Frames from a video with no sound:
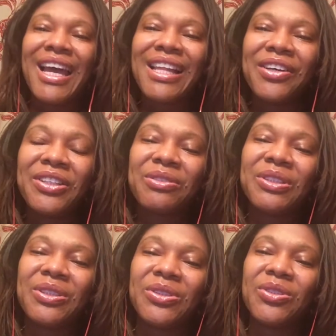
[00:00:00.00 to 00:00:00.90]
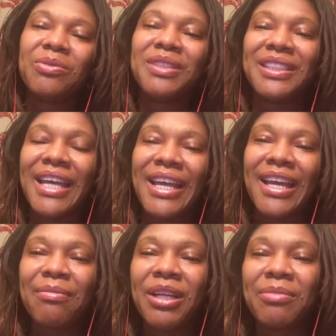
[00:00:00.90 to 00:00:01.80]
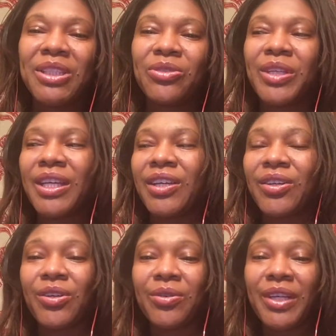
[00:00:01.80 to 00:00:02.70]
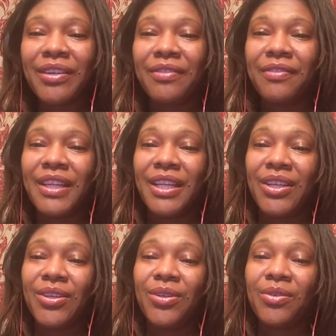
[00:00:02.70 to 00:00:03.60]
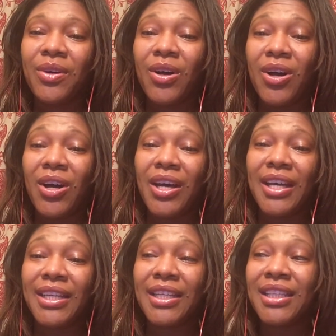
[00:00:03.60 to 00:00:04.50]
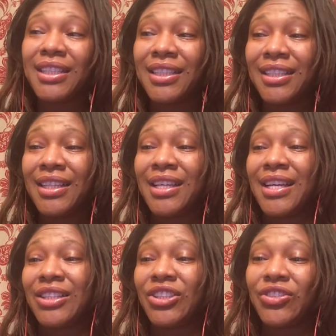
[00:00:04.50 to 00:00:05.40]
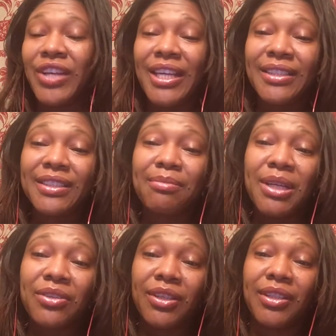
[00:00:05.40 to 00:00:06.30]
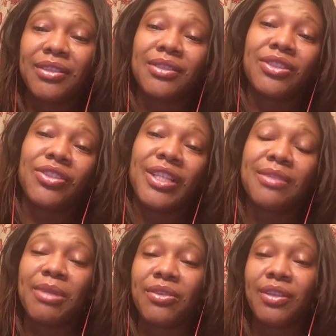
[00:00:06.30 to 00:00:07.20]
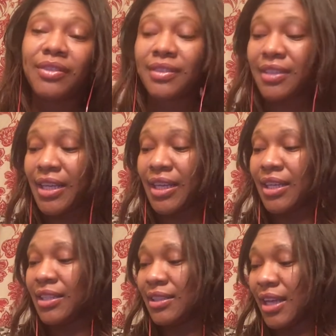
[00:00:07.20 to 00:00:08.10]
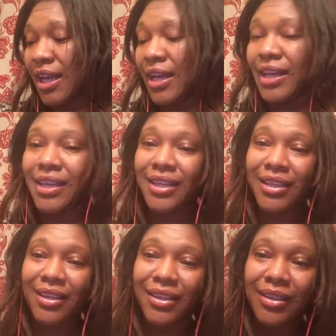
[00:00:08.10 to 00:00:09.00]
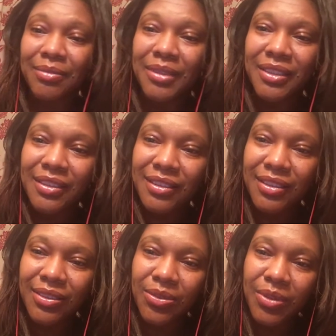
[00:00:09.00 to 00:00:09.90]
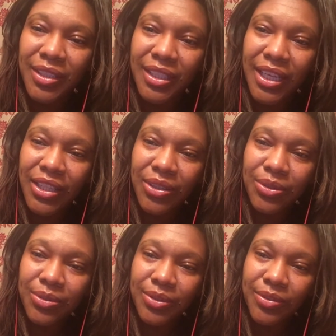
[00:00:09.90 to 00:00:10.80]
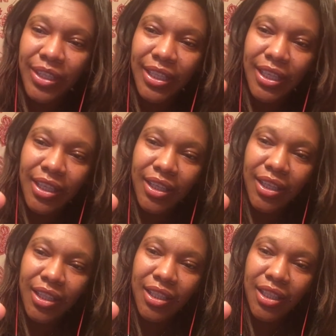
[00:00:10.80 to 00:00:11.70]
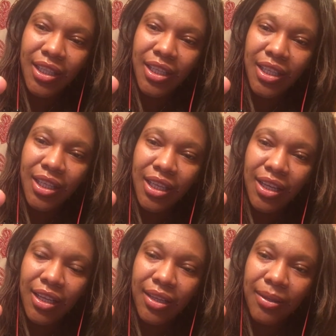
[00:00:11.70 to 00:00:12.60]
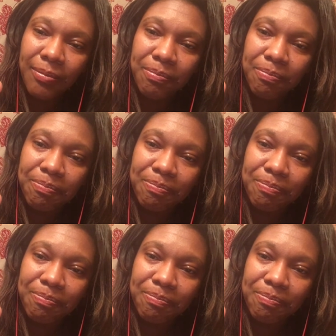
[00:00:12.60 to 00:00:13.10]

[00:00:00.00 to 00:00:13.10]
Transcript: Hello YouTube. Today I'm going to be doing a quick video on trace minerals, trace minerals. And I, um, this is the one that I use right here. Um,